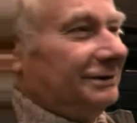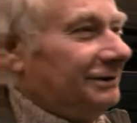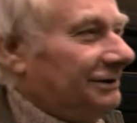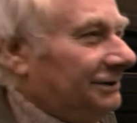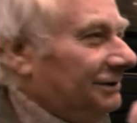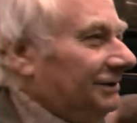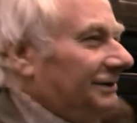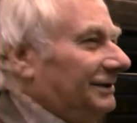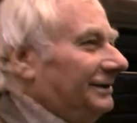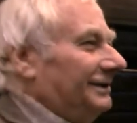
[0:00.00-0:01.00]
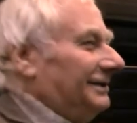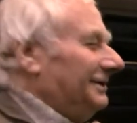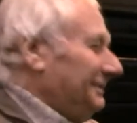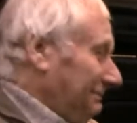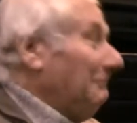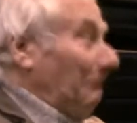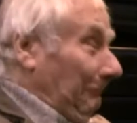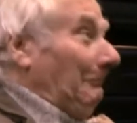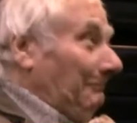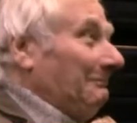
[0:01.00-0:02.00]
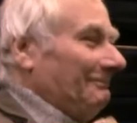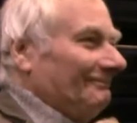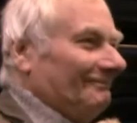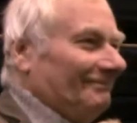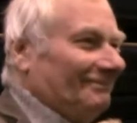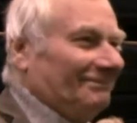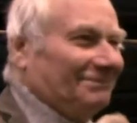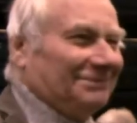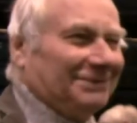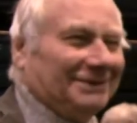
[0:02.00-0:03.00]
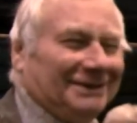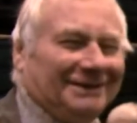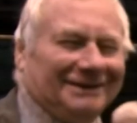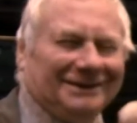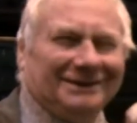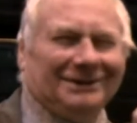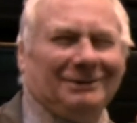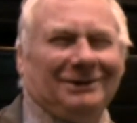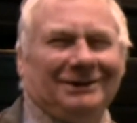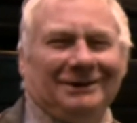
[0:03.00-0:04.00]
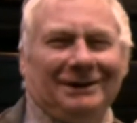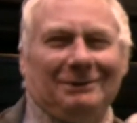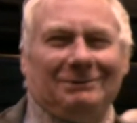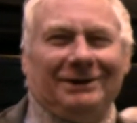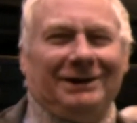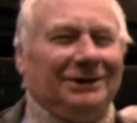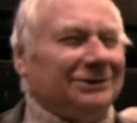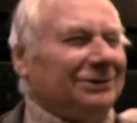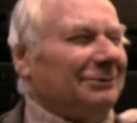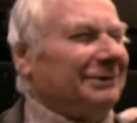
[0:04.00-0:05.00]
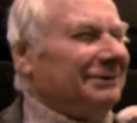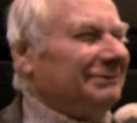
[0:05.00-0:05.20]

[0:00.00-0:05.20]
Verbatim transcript: you. G1 Naff is that, is that your call sign? Cool. It was, very handy that when